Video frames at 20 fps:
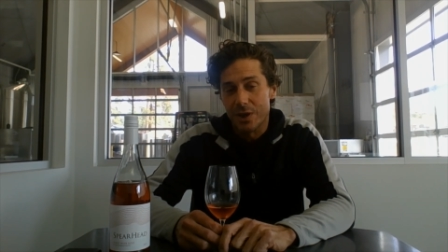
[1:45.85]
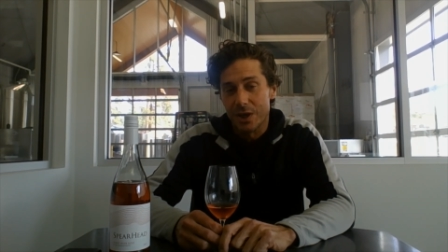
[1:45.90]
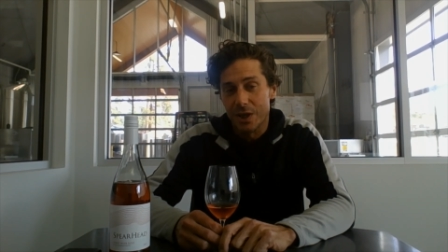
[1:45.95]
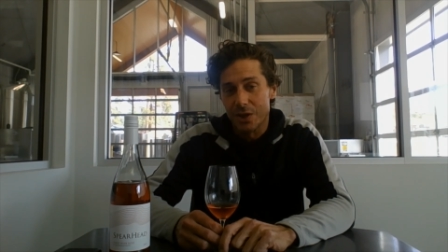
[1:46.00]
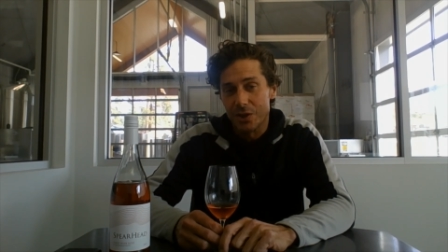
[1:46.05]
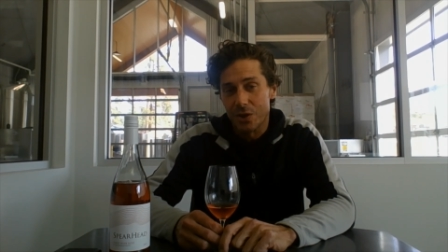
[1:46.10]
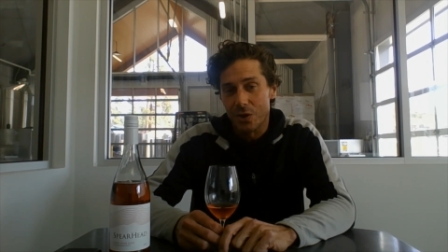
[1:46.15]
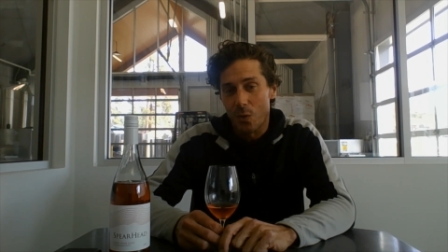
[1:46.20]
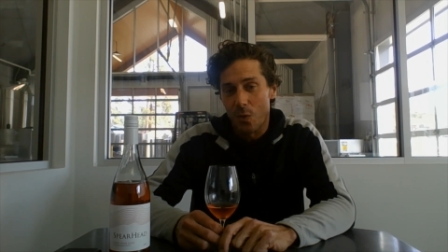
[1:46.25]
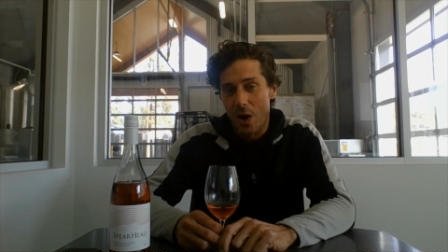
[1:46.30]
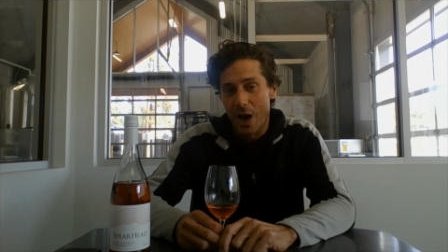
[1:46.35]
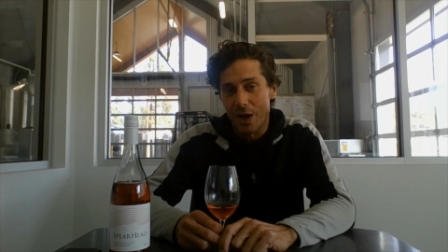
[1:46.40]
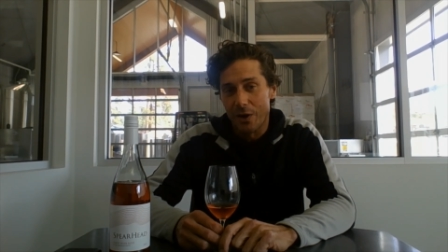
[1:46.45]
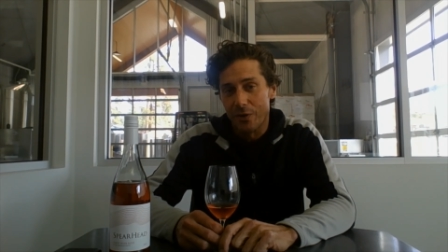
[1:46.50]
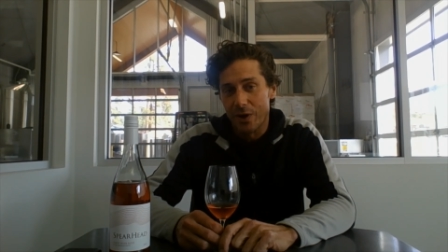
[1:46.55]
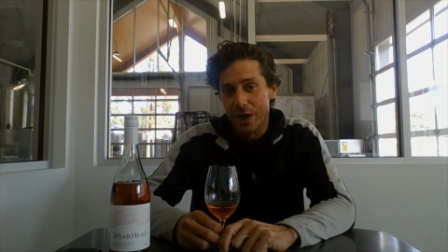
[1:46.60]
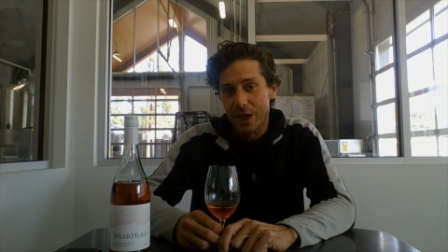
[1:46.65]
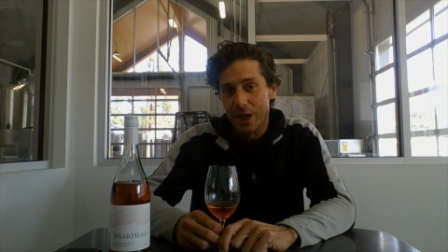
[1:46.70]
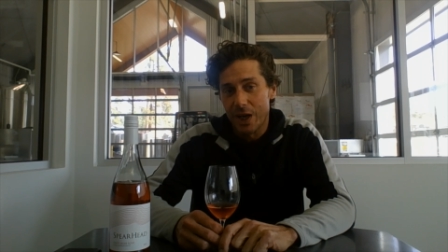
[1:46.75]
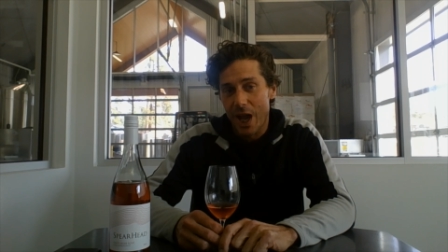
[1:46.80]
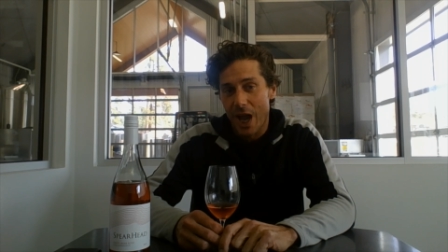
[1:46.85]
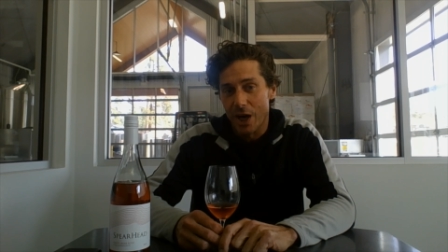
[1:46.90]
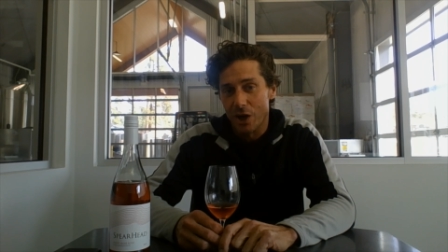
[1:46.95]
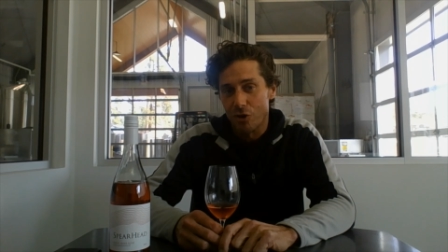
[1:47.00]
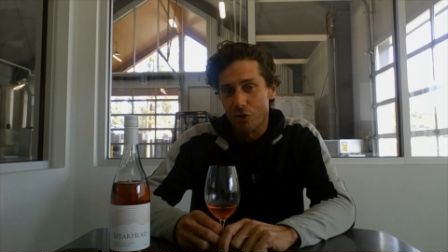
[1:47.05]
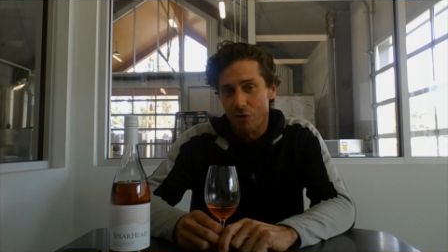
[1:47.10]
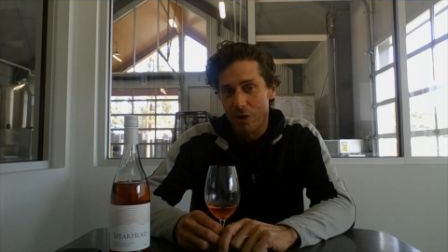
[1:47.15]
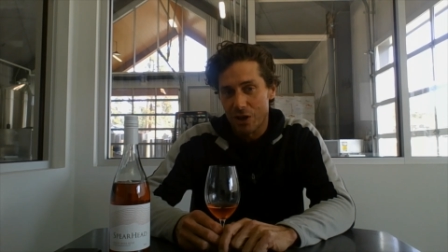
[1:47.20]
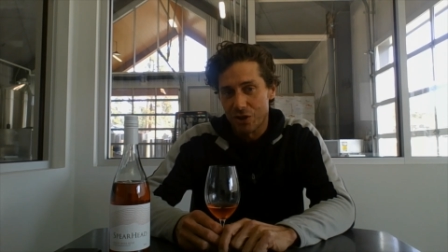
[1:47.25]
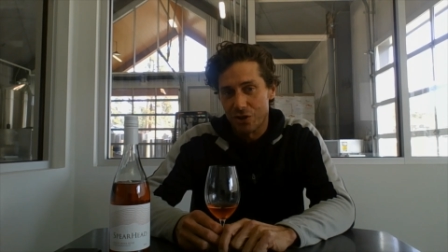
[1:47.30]
into the winery
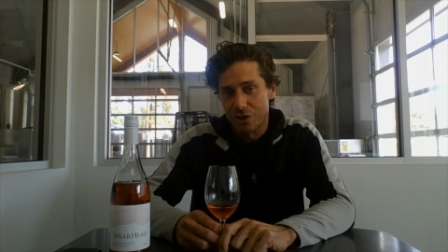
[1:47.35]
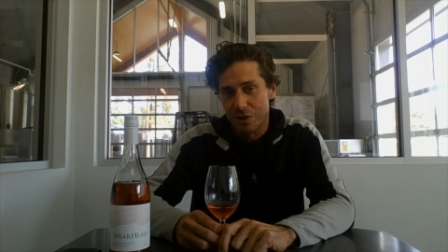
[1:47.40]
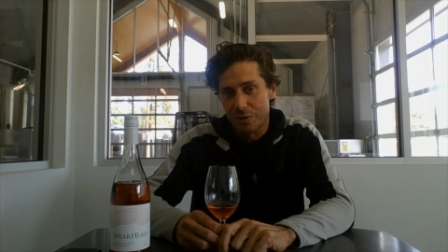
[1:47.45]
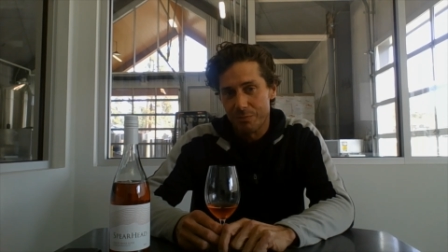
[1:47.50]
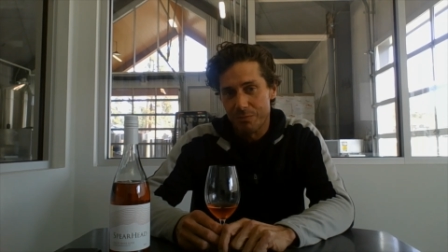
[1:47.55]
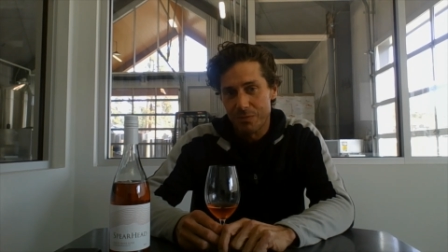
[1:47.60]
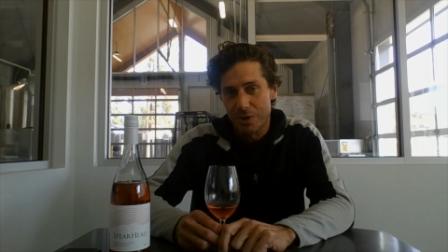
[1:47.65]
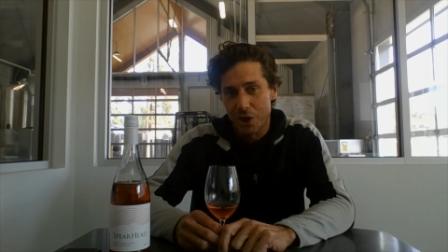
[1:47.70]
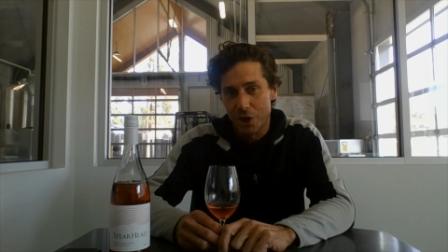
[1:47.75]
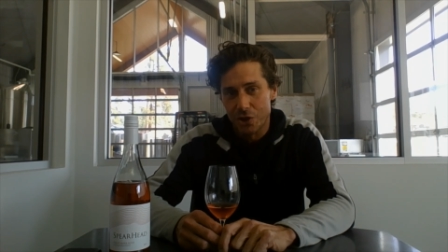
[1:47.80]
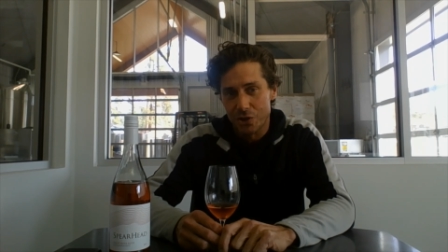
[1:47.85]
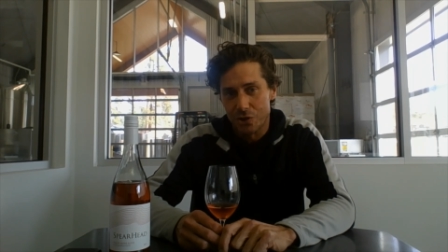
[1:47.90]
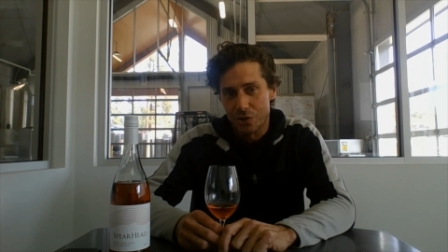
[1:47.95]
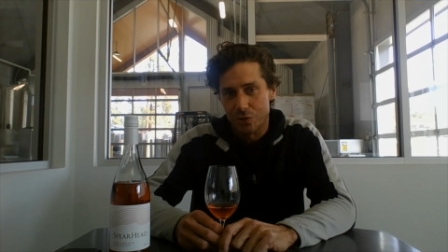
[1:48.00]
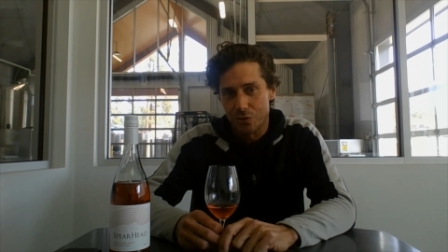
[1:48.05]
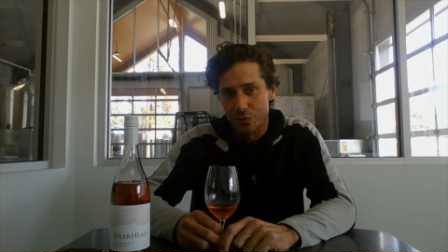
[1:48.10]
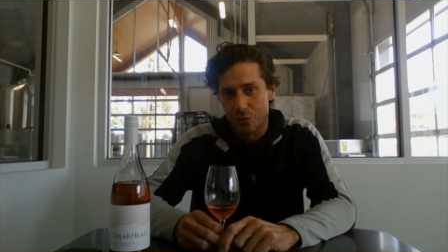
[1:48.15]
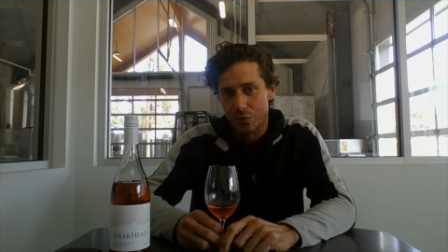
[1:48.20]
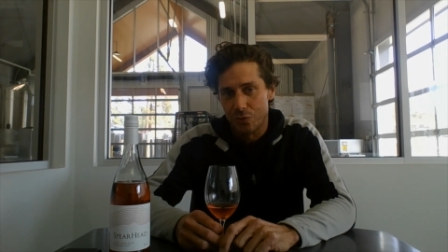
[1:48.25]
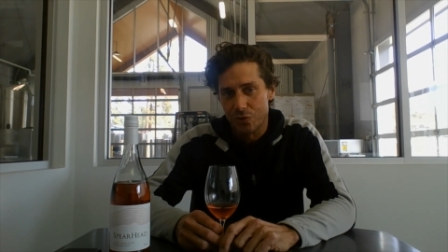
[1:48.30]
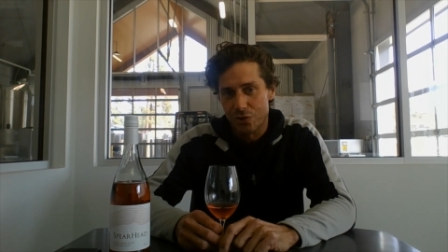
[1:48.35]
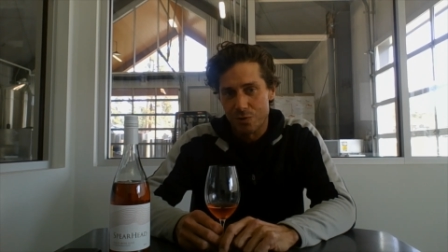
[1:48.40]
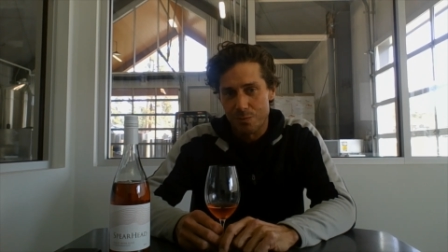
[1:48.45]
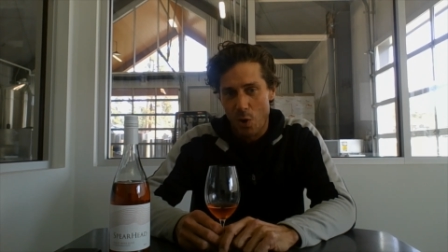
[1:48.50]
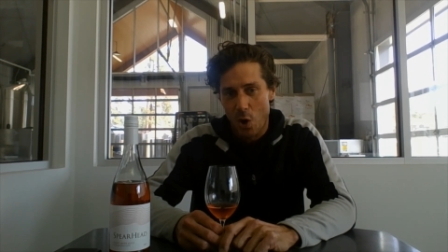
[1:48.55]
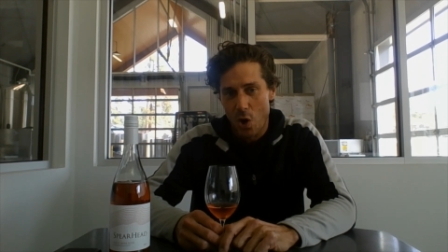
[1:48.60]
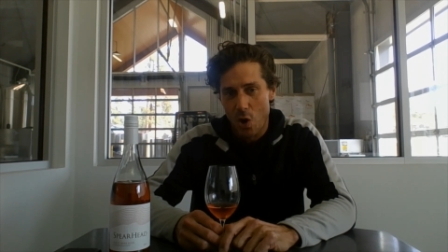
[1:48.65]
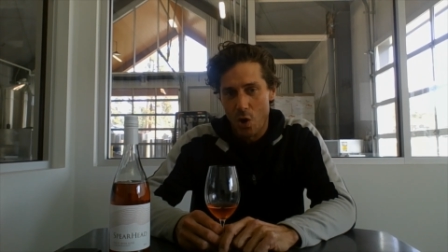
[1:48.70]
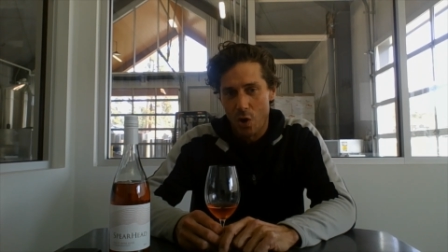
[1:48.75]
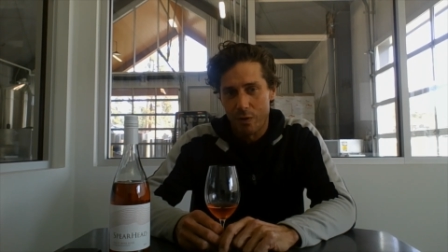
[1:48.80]
and crush them into
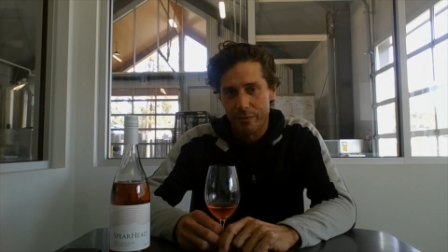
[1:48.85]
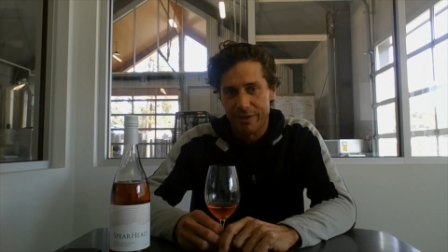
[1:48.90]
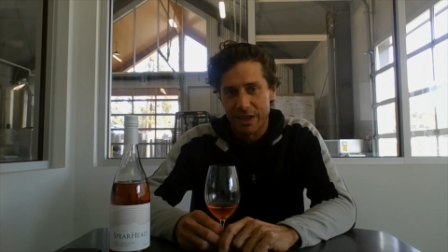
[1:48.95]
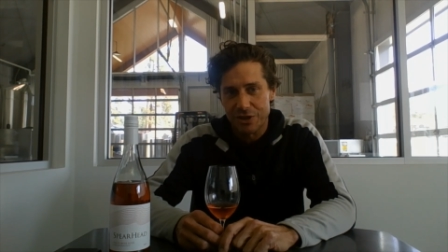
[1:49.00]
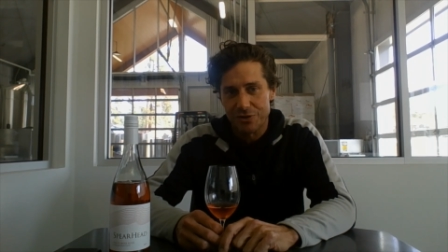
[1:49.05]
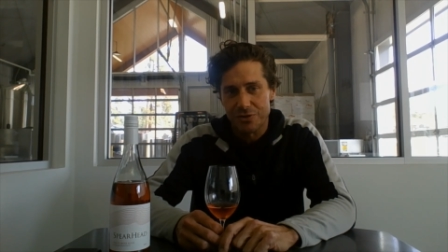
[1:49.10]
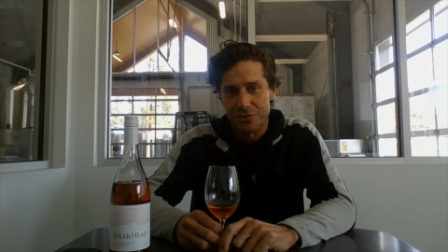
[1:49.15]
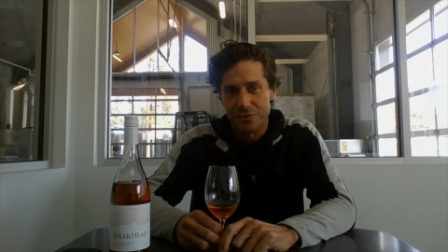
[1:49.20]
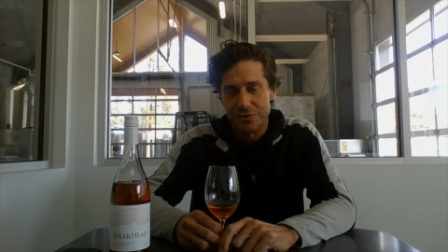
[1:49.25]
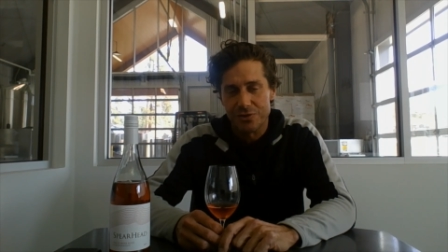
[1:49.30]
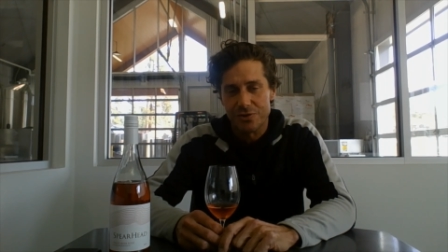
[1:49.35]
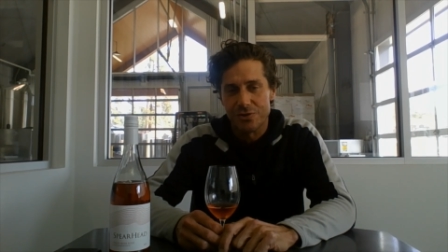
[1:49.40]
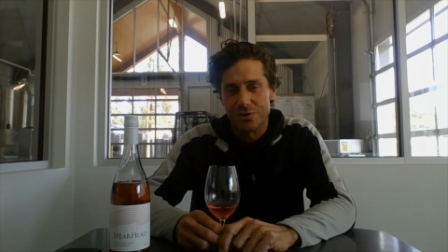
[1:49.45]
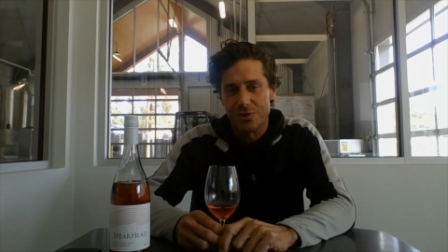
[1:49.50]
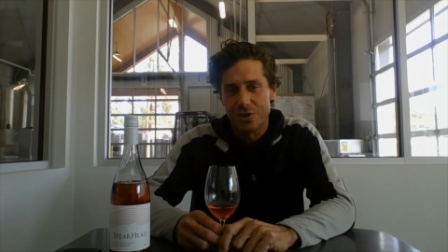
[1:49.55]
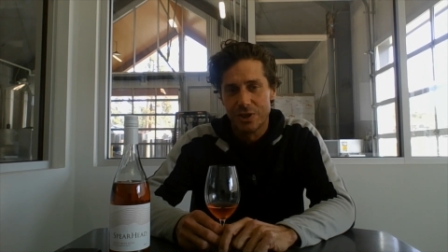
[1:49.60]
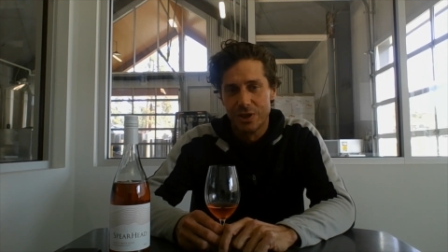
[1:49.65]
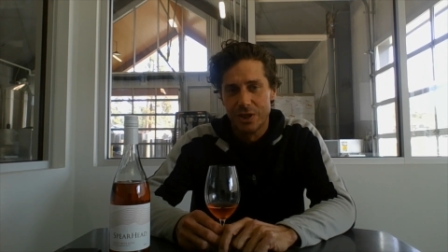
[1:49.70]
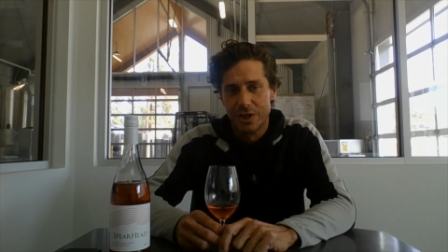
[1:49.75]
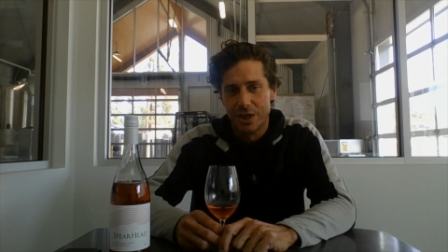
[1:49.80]
small vessels,